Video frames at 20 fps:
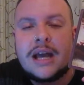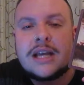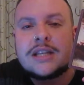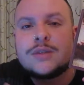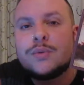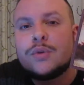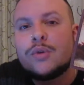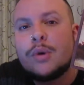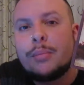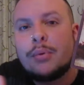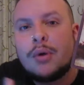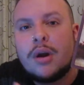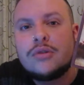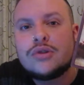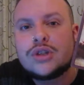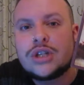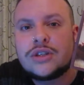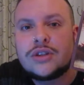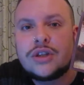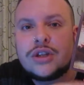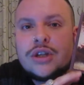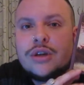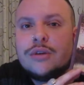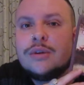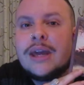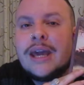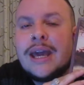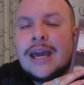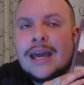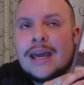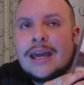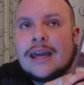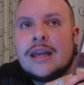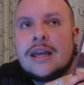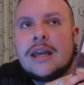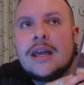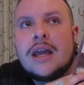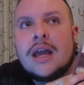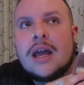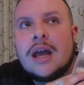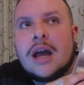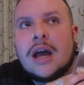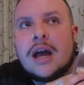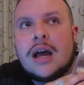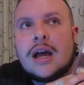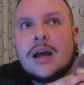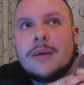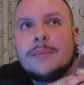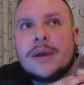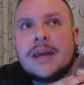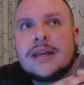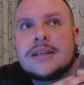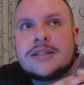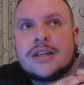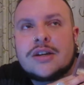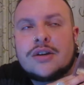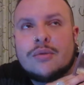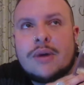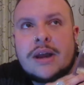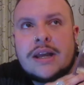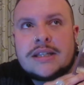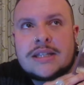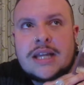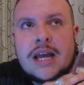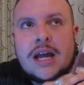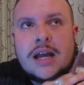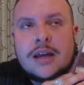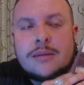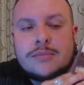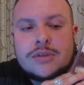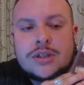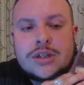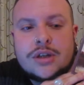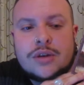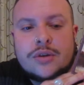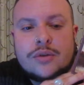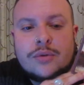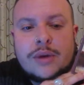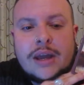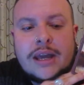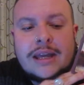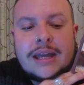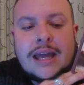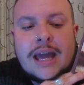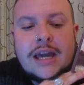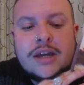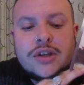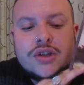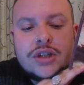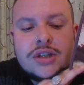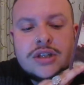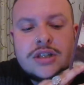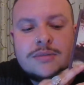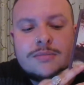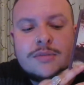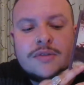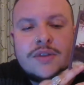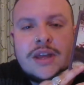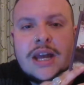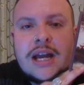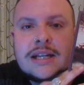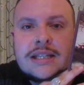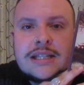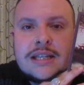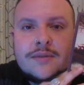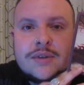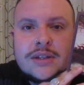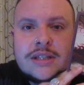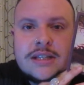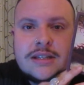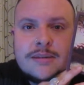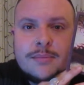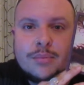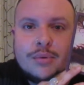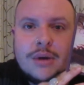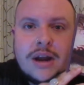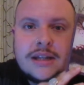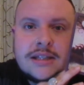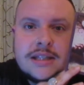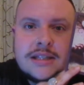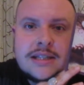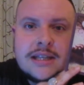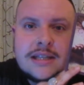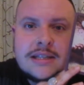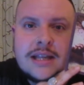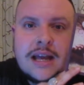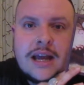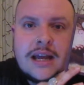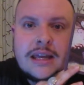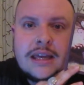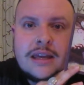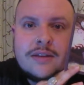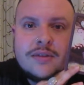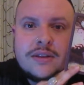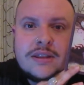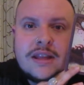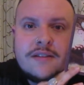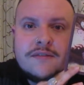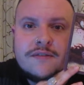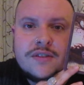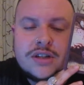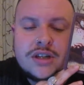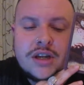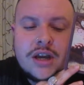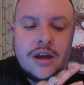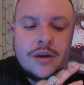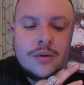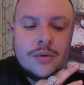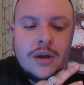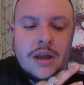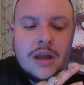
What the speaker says: As we're approaching the new year, it's a great time to engage in some of the activities and practices that I give in that video